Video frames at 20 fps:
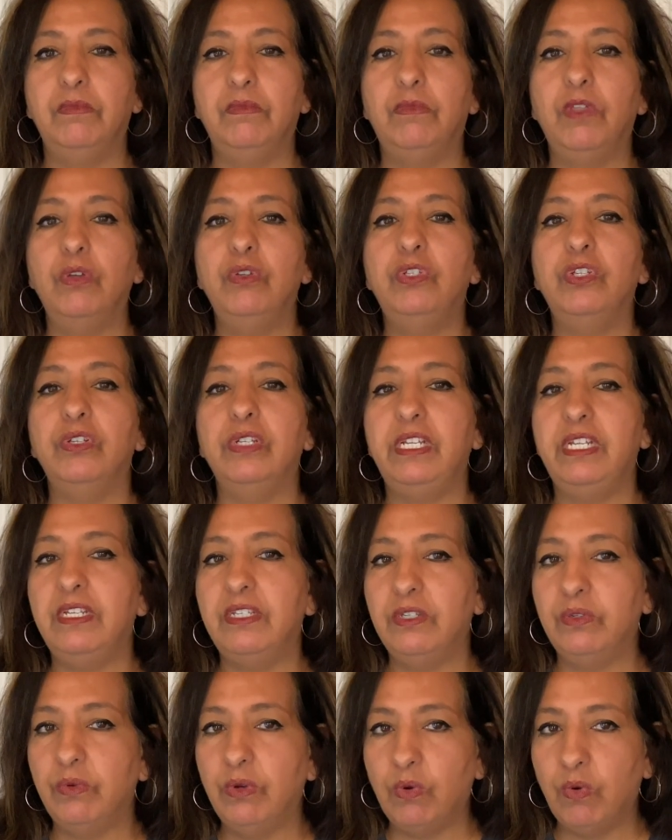those are
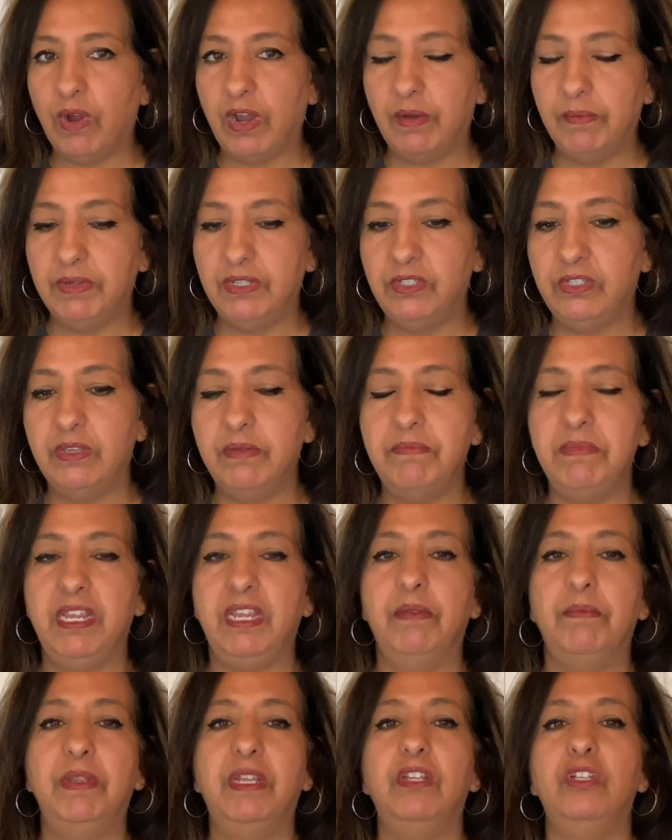easy requirements to
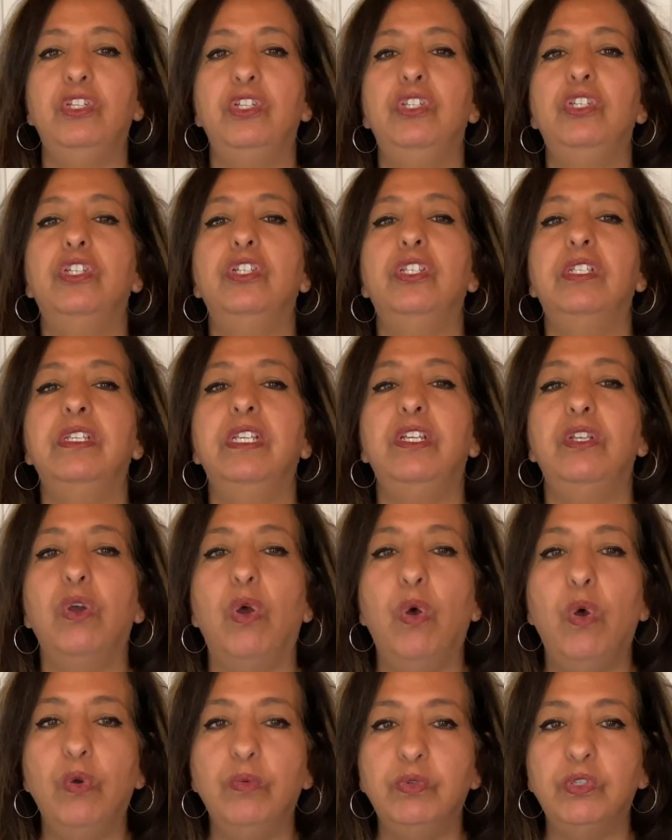meet, because you just need to
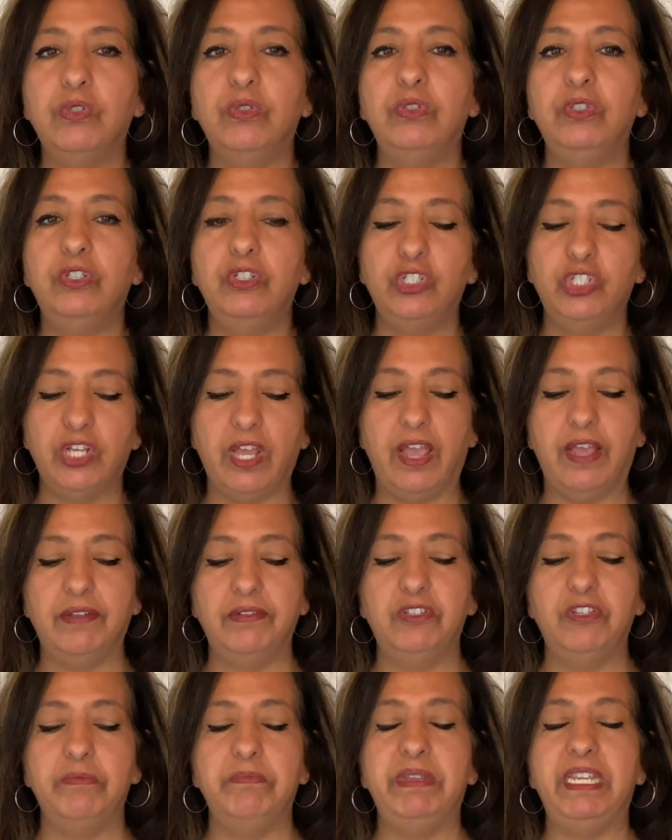homeschool your
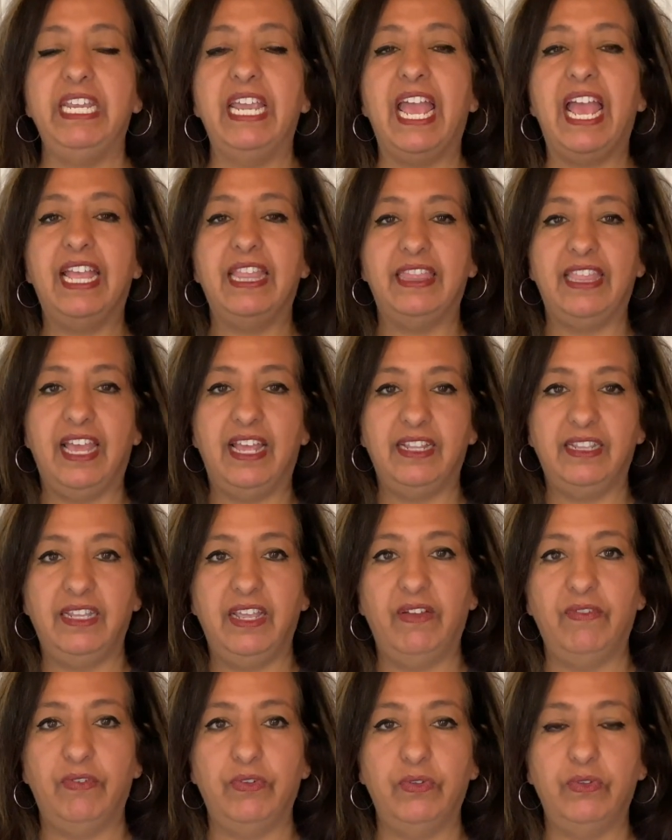child to be at that
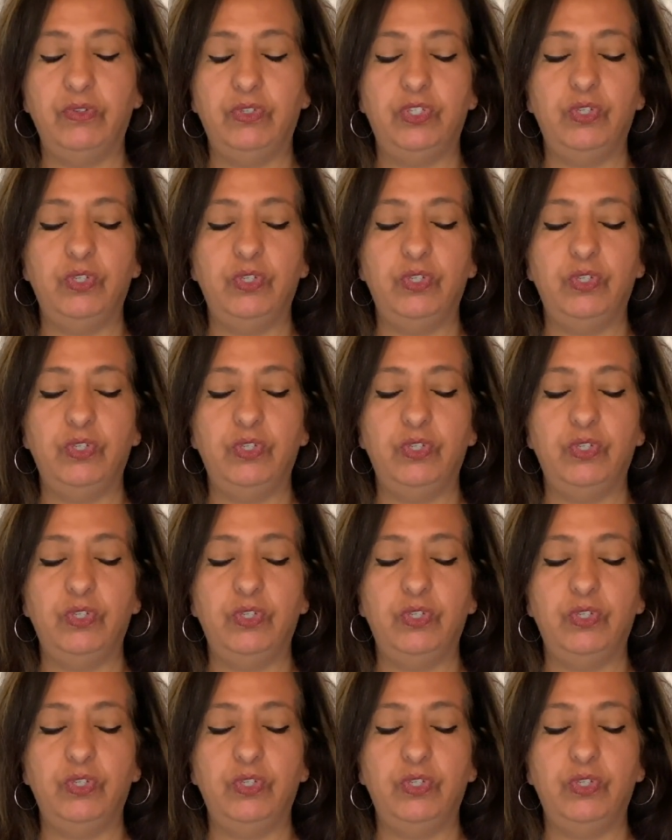level,